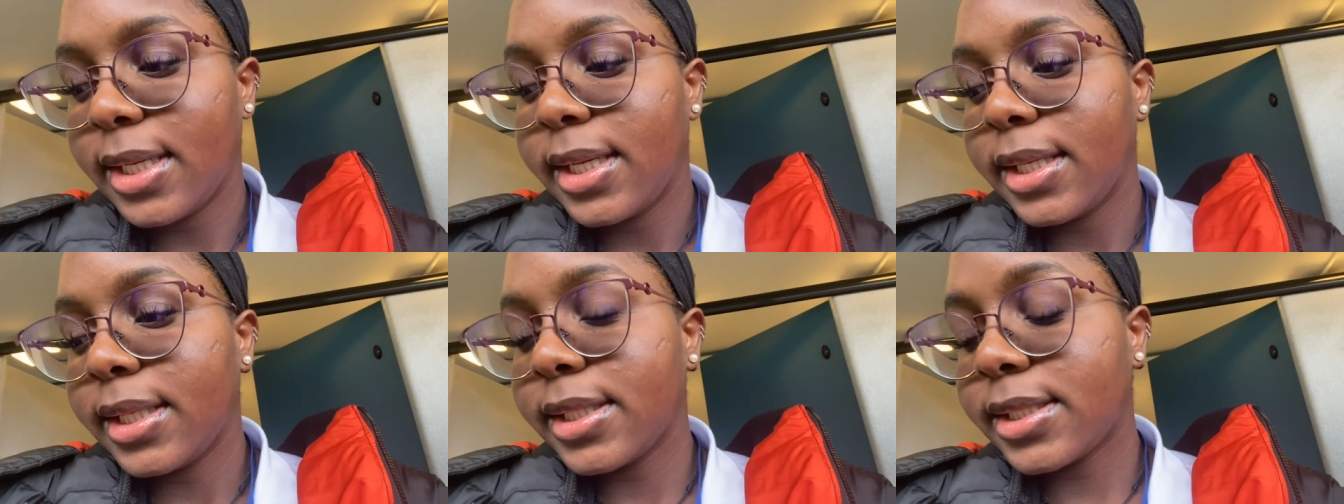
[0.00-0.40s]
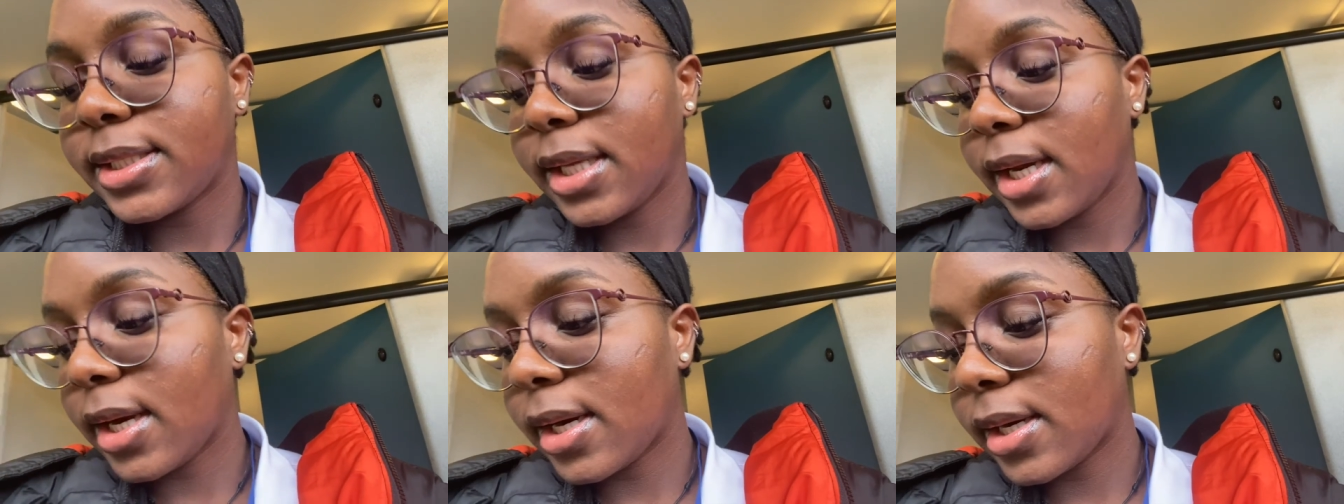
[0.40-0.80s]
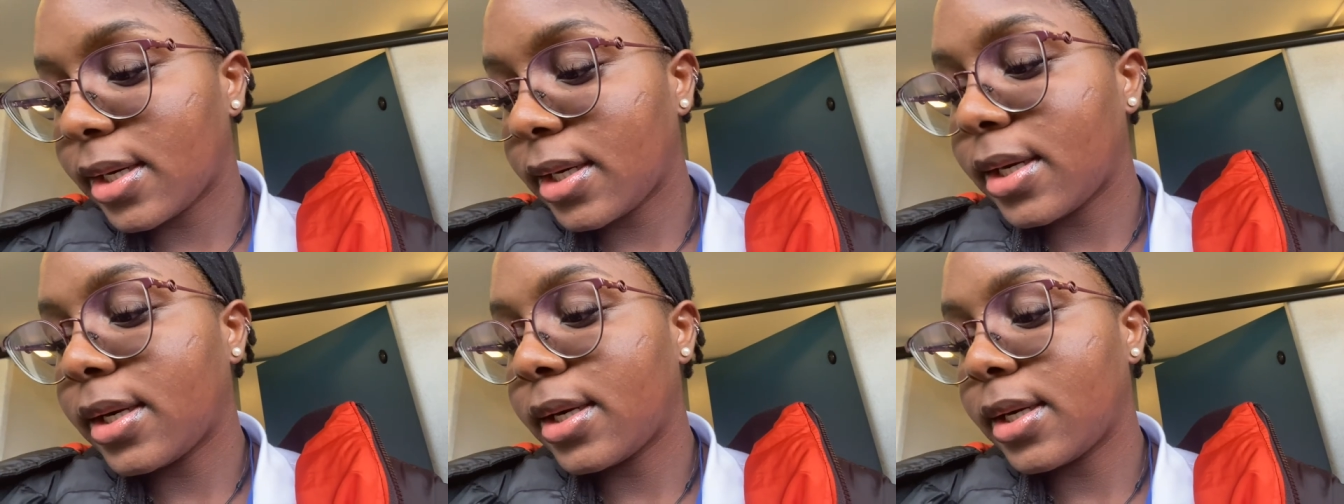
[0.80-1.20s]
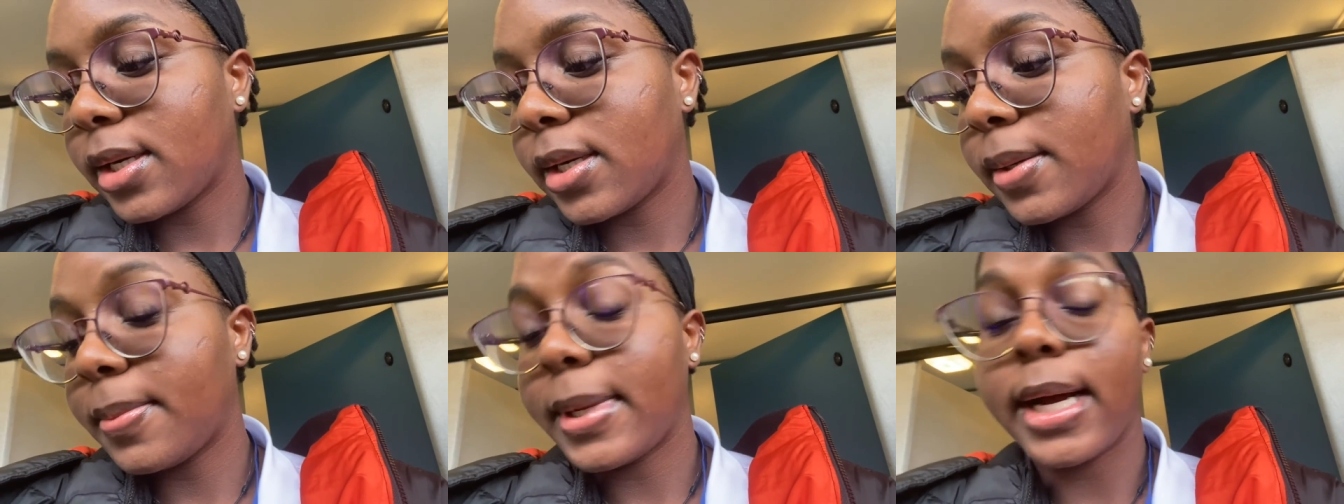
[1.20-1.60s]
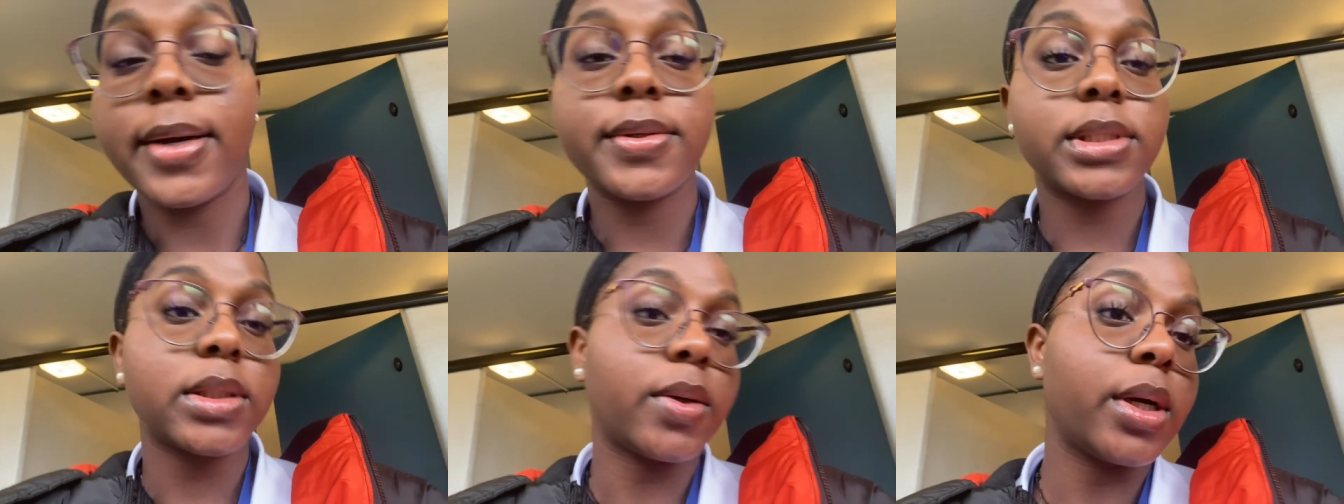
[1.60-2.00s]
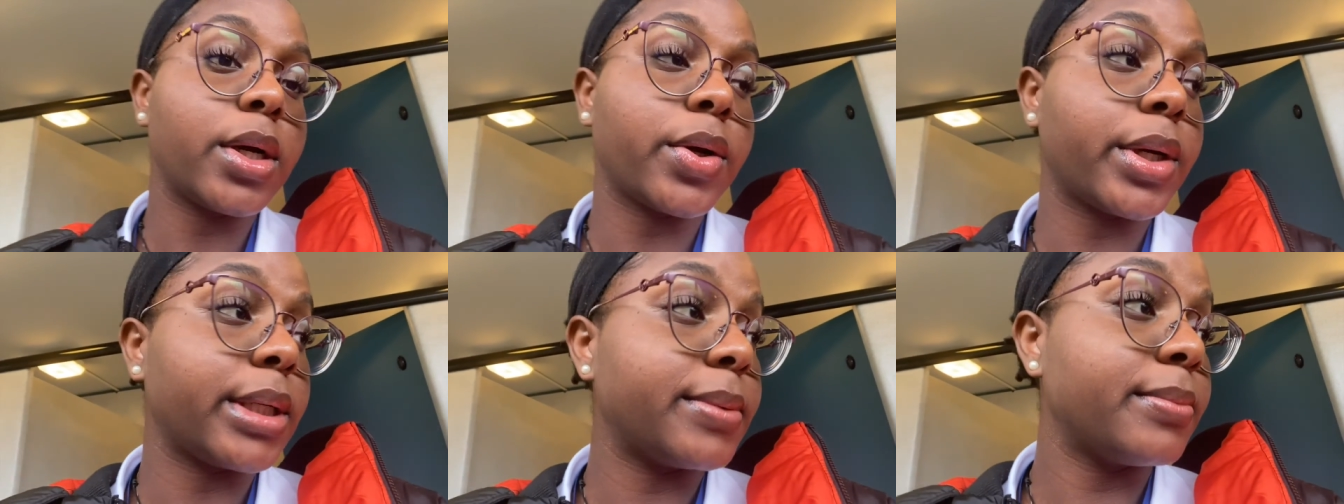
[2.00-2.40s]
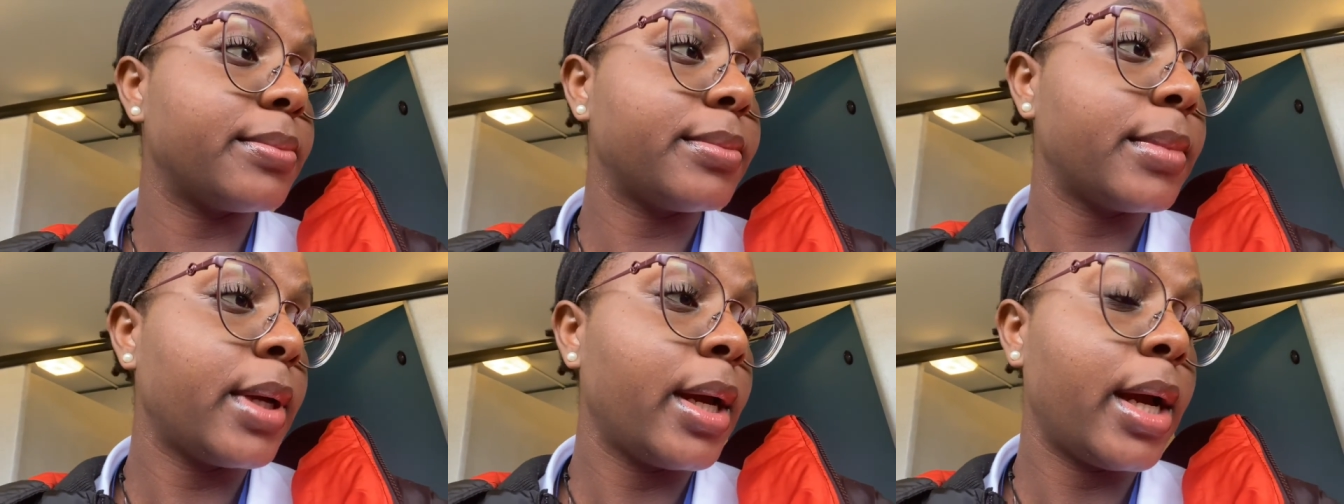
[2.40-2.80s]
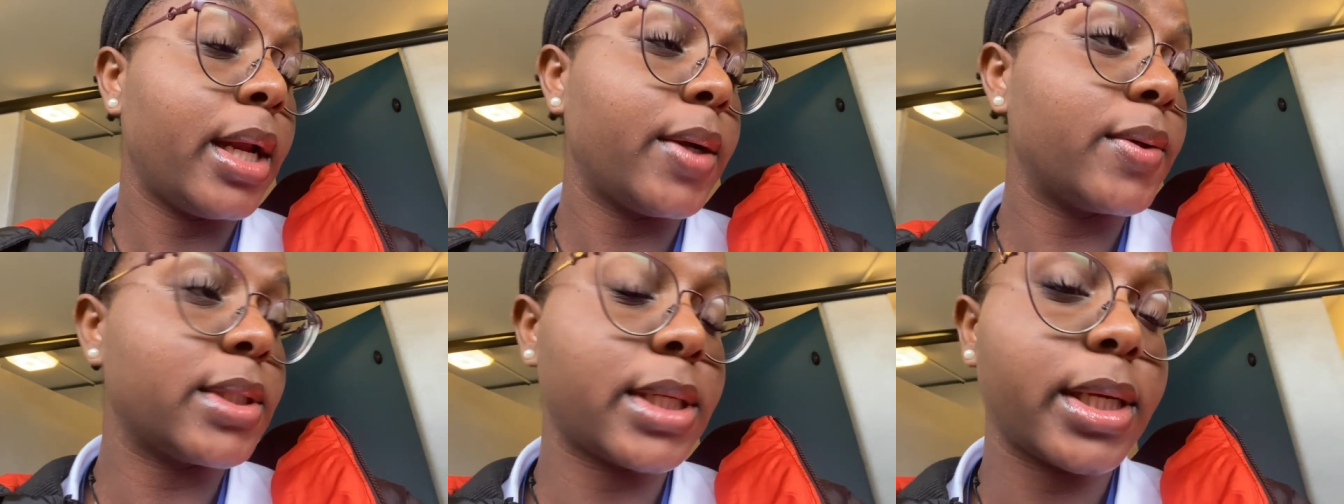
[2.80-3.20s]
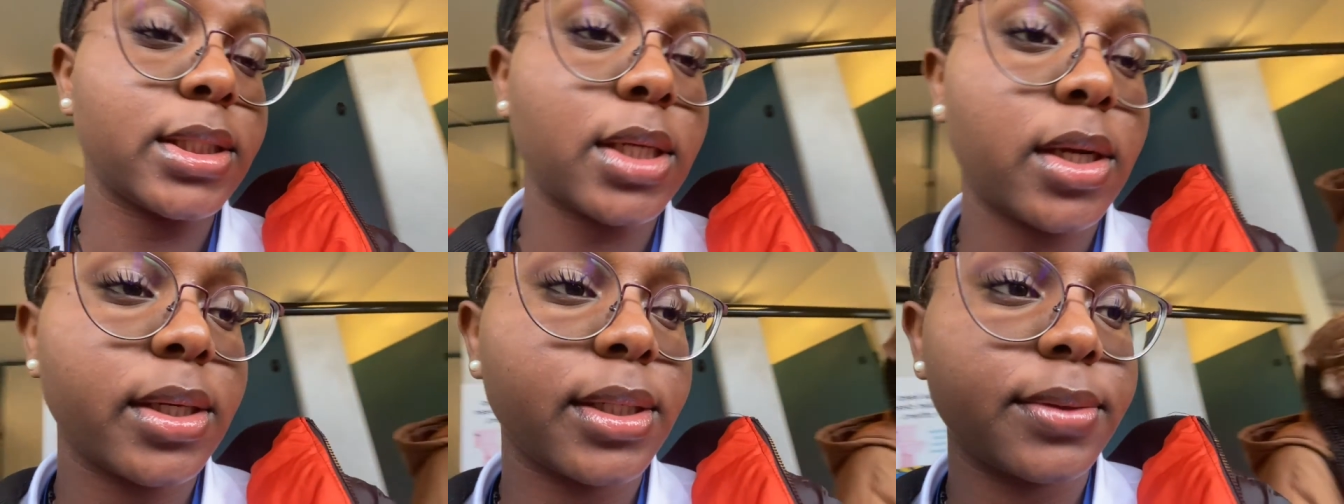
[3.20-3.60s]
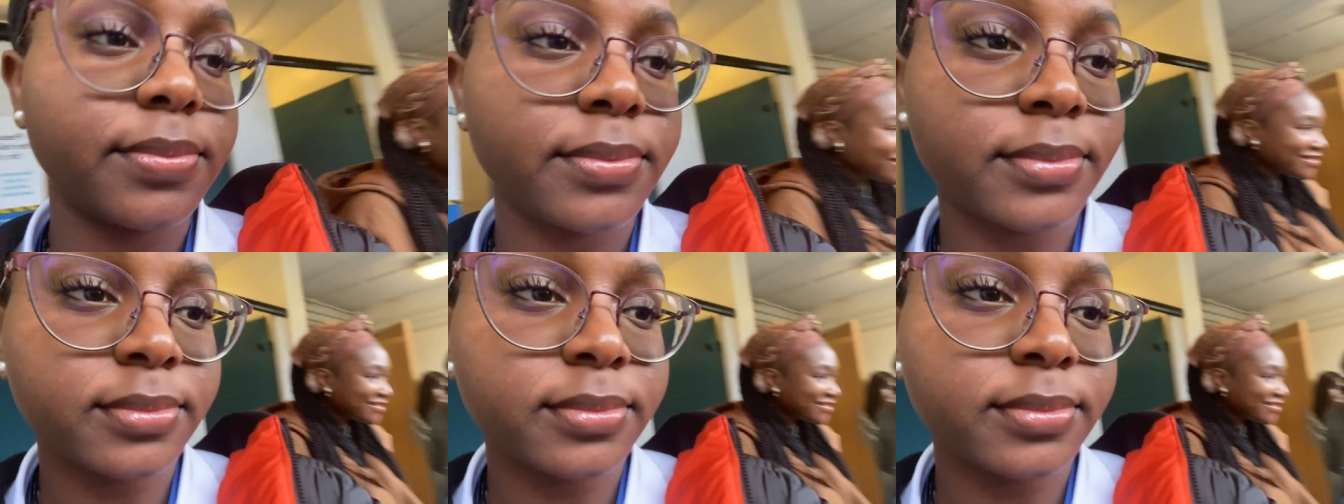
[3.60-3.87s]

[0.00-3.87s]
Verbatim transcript: this year, but I was so hungry. And they were just like talking